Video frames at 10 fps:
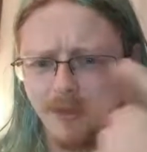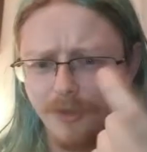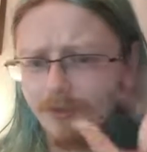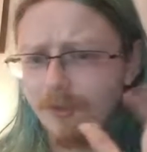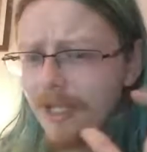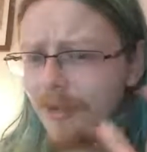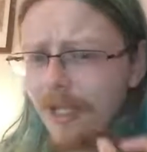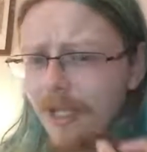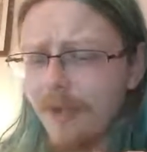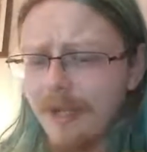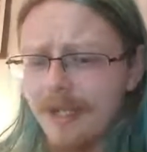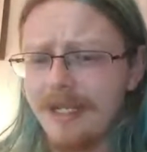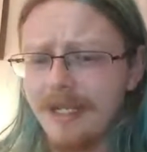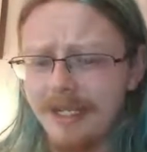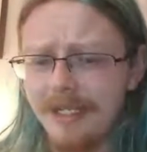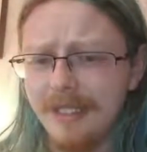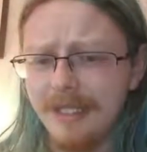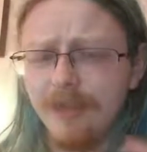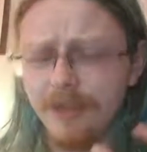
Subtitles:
So they're really, really quick at handling data.